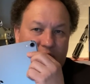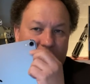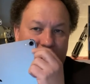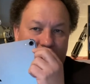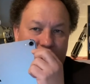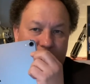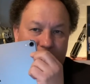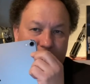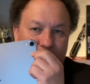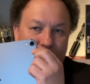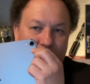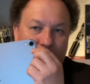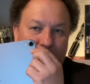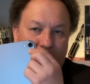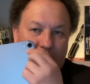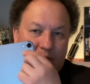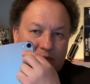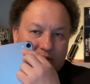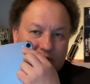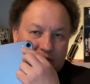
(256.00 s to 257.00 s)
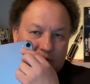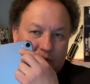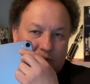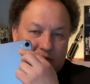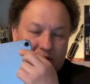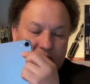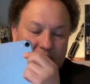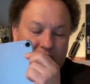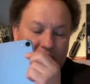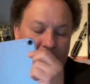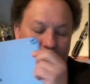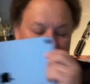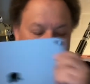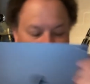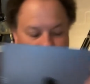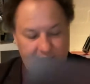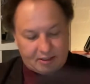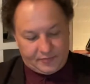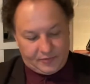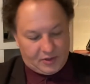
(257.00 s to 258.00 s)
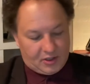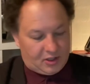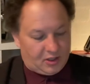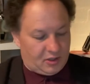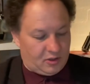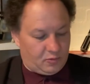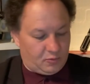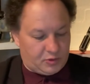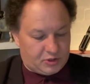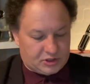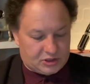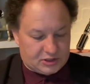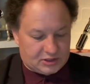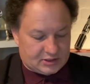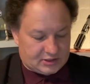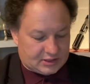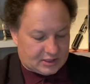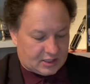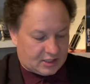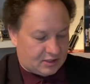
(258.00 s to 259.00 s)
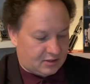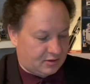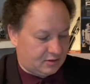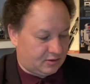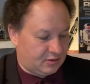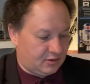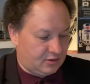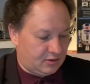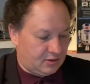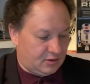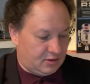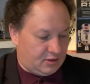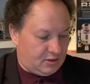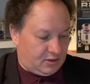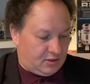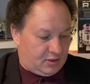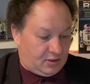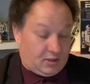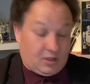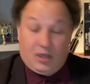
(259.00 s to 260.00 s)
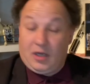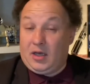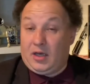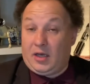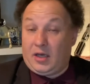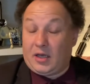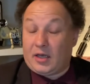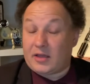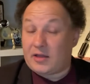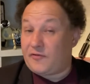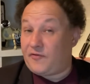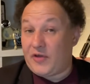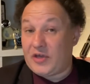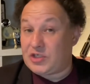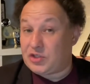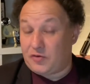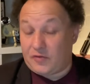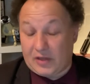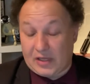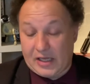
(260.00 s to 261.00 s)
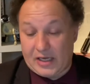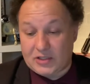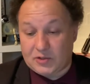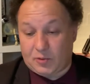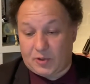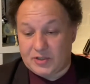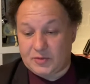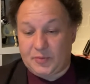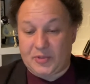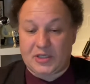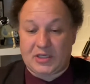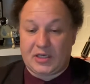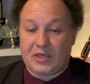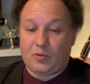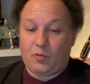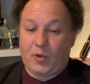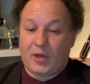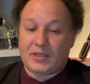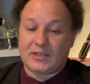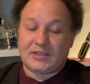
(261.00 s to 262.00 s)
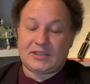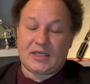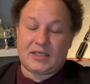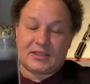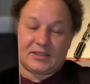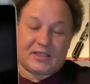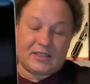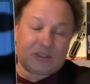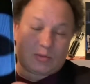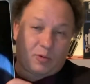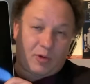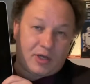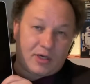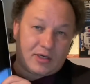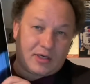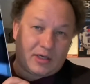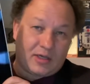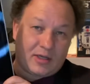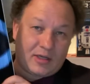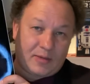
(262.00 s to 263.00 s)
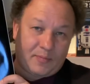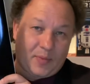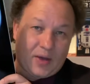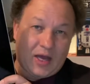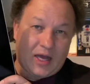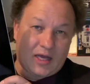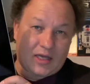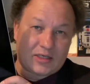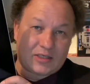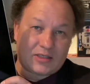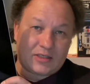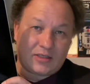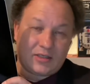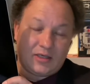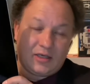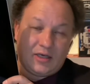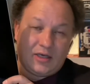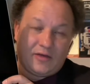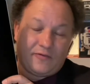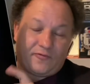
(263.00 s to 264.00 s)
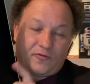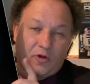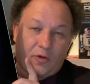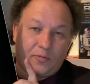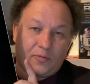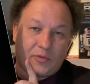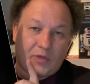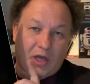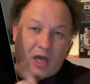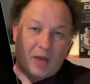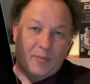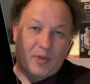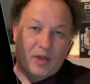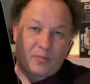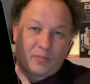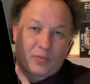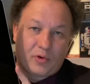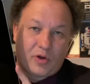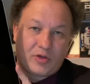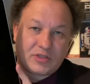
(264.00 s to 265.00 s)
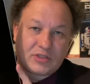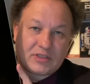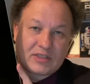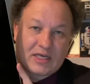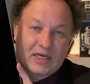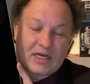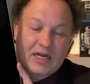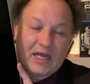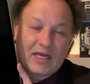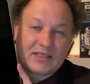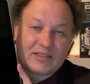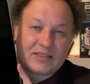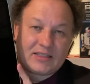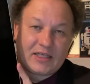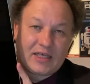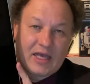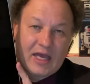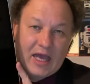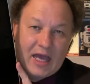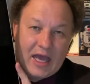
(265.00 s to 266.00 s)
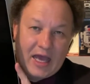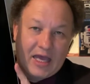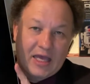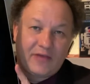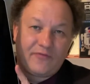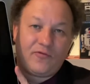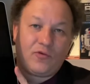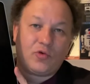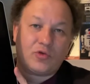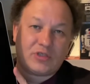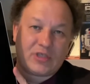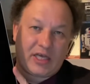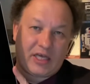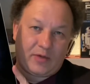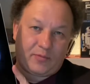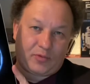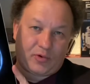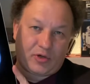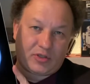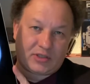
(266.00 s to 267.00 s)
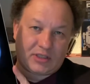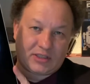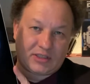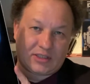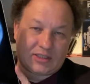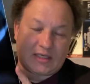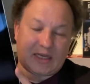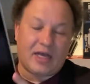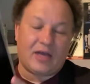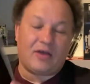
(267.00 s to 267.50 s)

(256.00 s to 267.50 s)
the two cameras as well as the LiDAR, which is the feature of the latest ones. But what sets this one apart from the iPad Pros is that it has the A14 processor. Now,